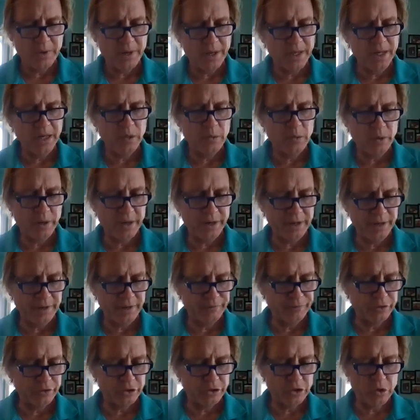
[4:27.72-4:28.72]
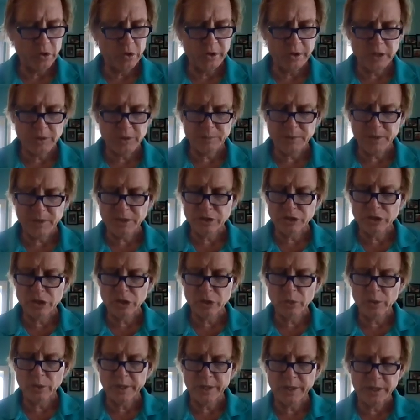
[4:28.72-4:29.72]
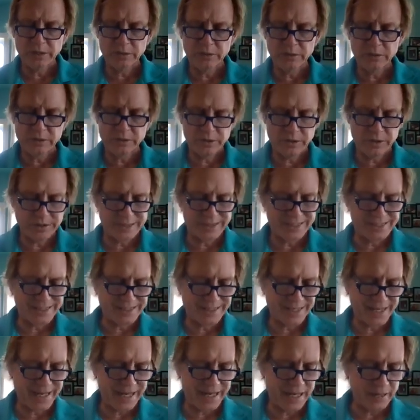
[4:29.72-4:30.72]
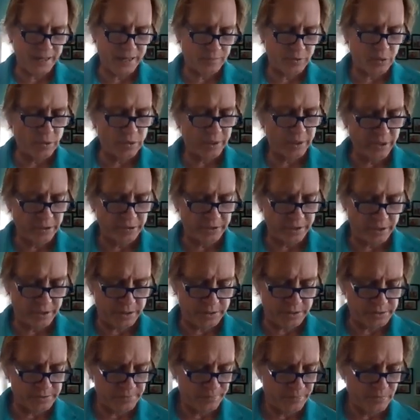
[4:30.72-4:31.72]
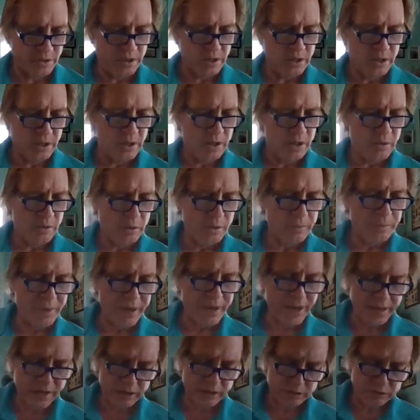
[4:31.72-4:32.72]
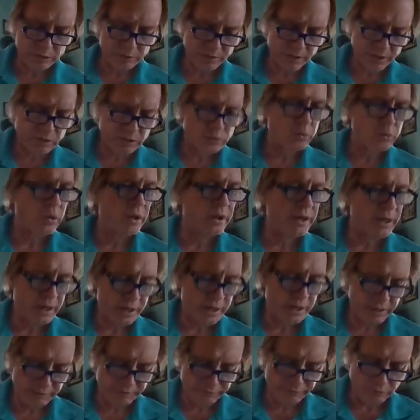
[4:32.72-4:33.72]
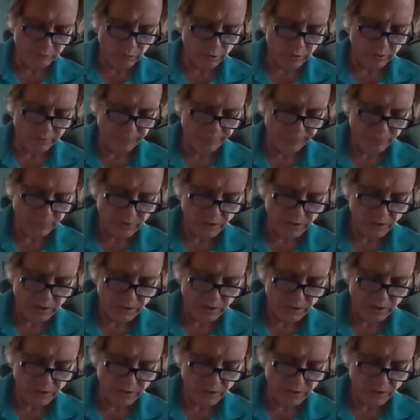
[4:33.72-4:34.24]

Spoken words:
Anyway, if you're going to be doing the same, oh, here it is. We back up to page 194.